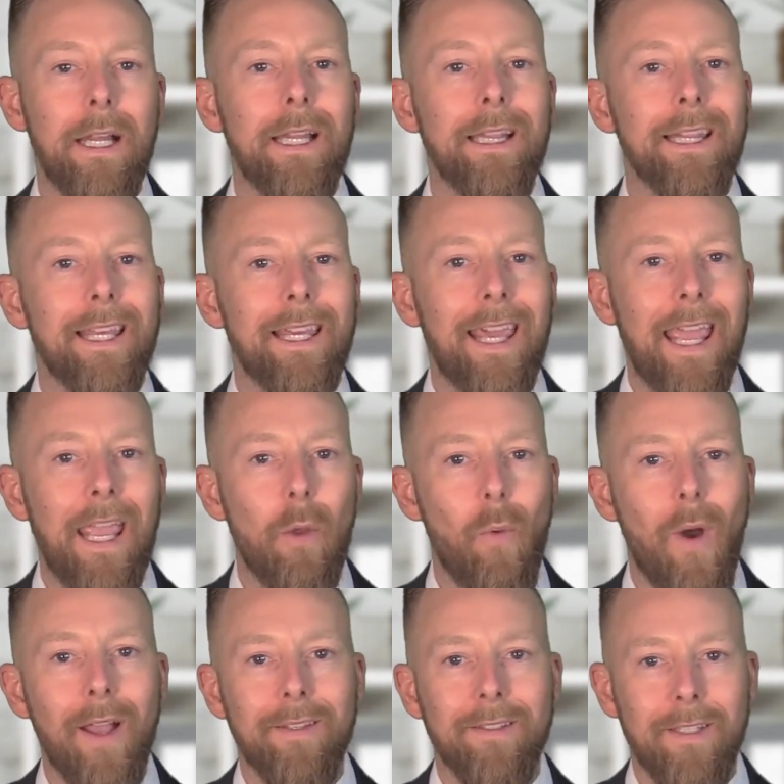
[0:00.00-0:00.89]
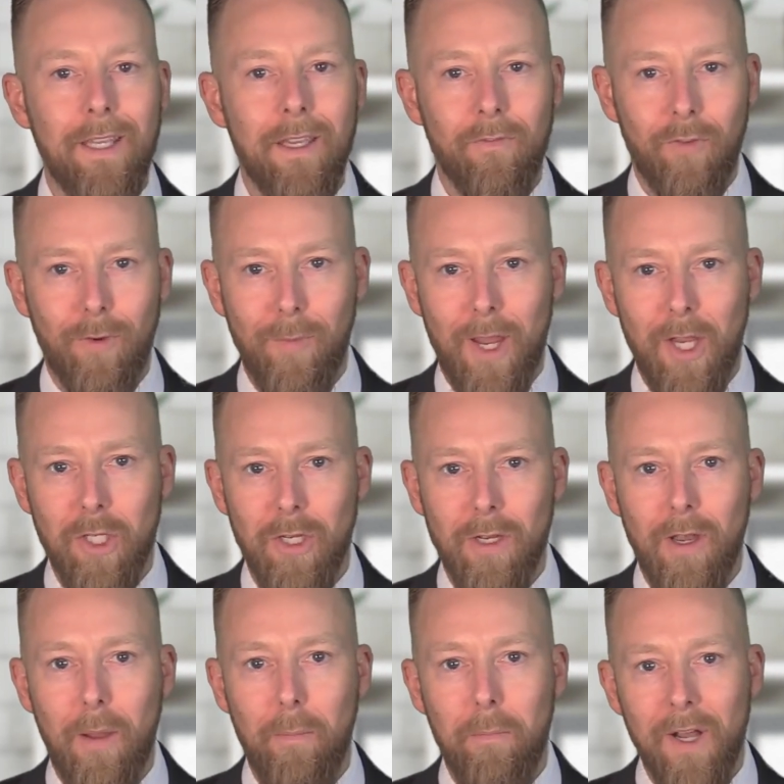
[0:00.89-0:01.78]
the KYC
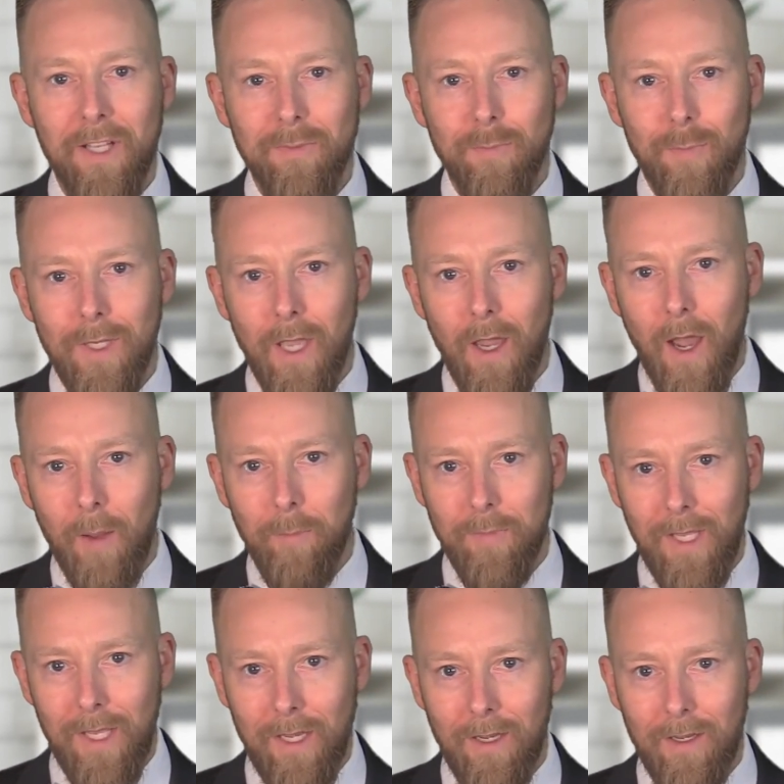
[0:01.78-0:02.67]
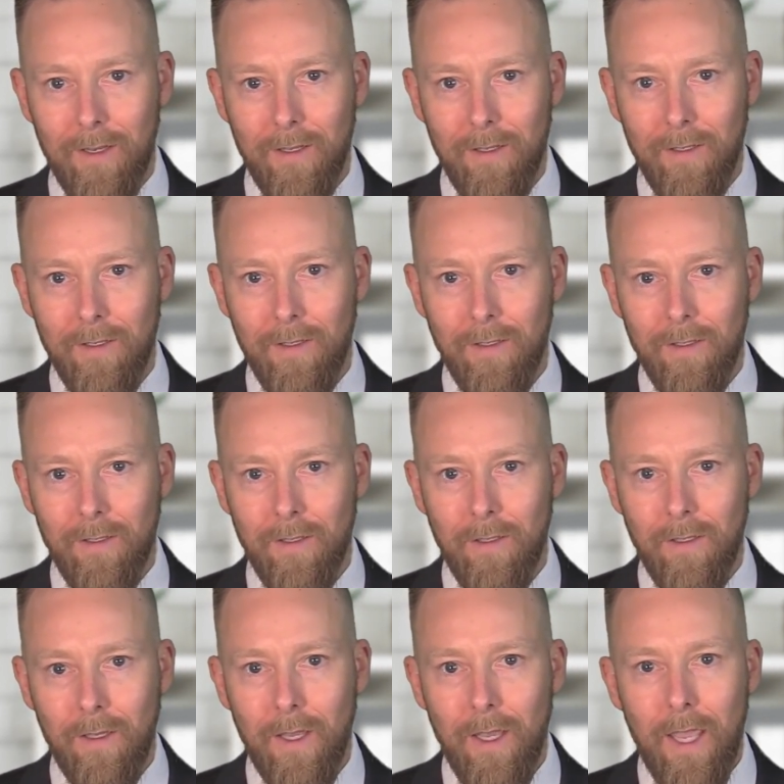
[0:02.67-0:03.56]
information must be updated.
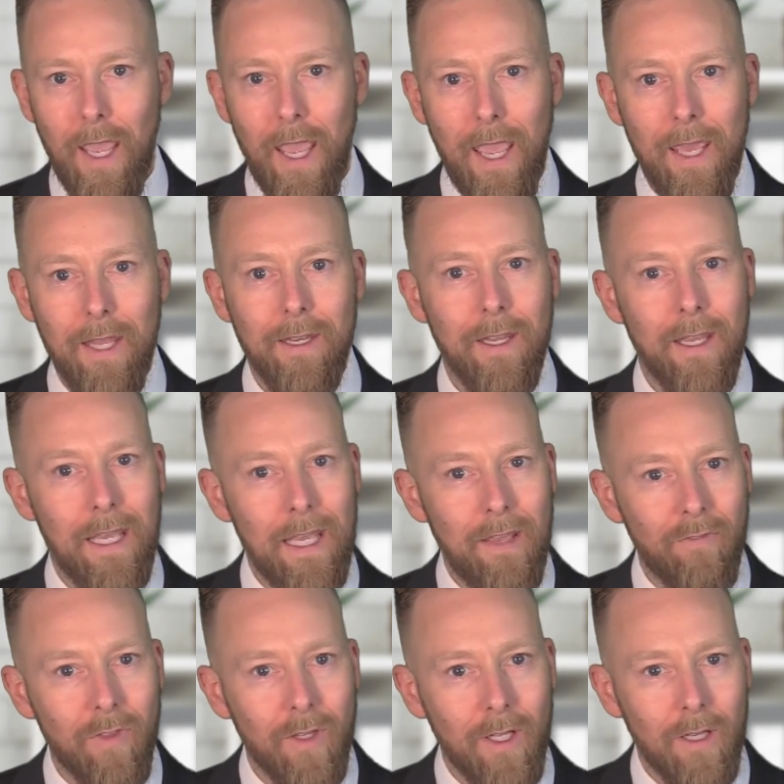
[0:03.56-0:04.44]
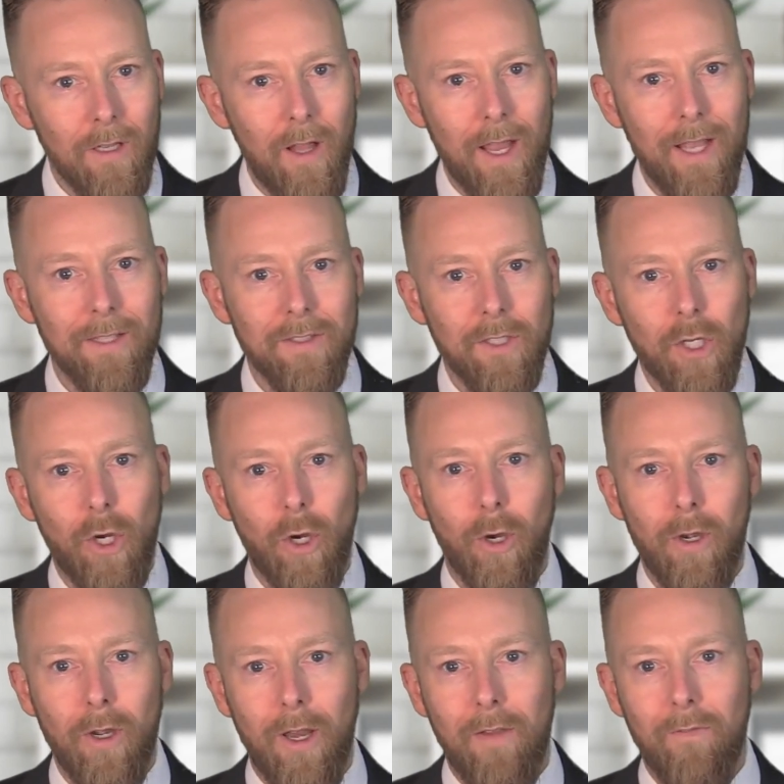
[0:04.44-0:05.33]
And if the client's
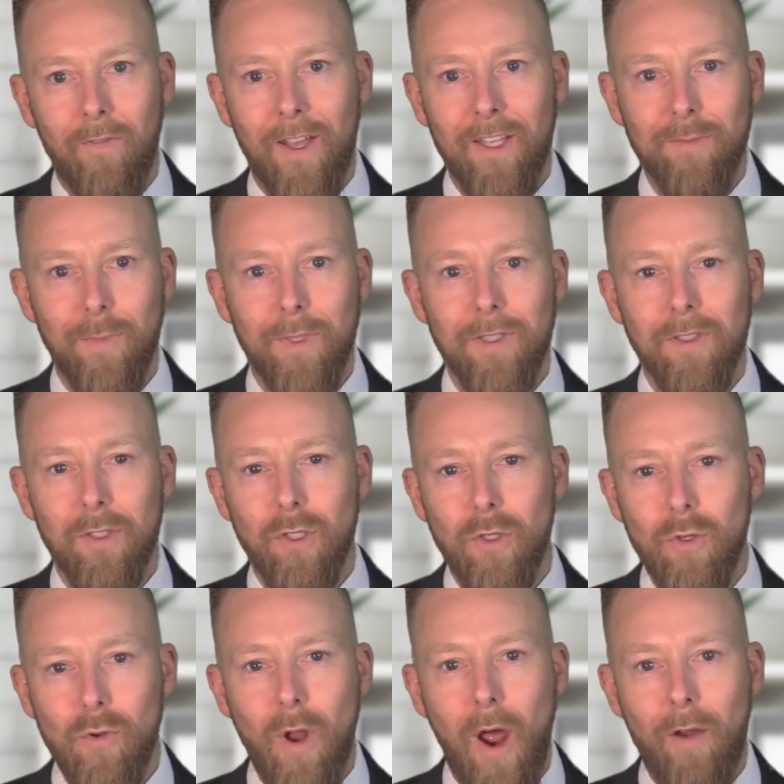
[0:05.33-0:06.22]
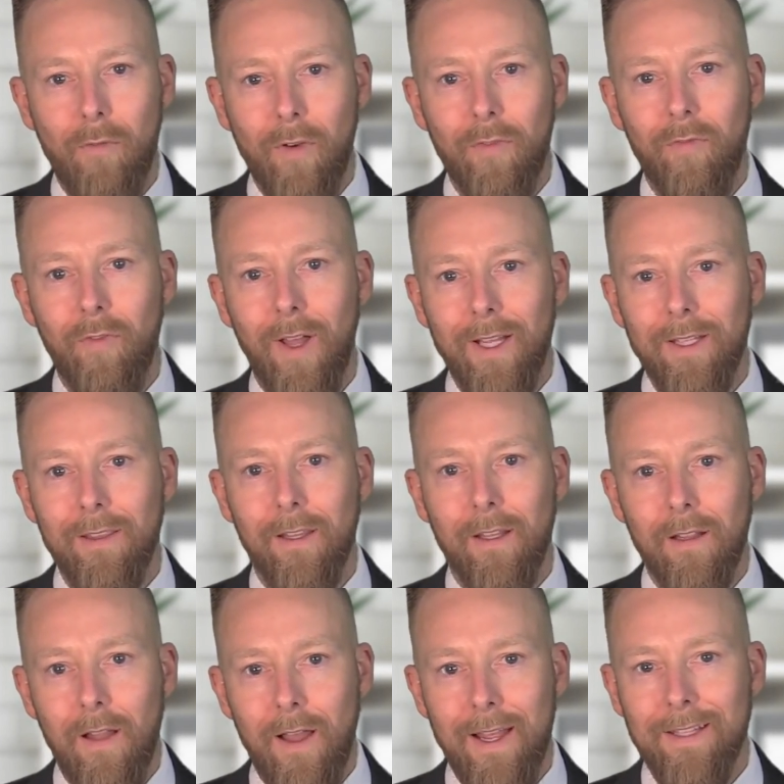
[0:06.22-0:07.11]
current investments do not reflect the
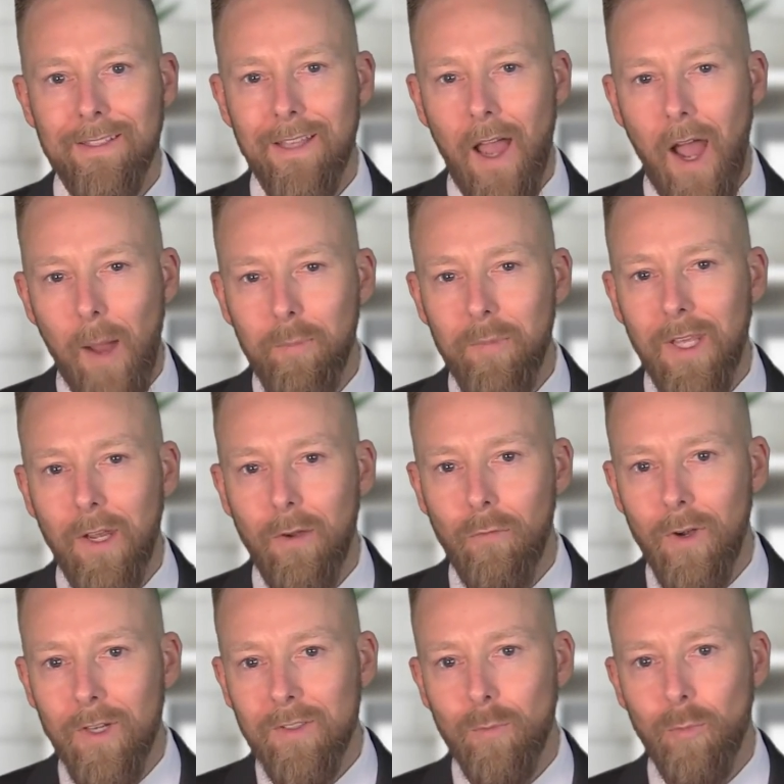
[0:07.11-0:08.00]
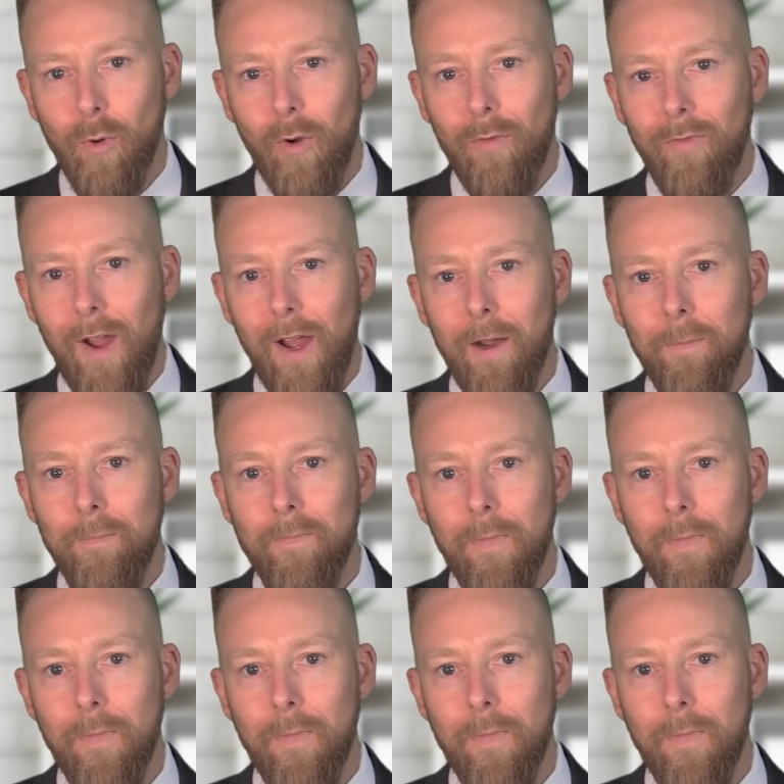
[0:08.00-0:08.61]
client's updated risk profile,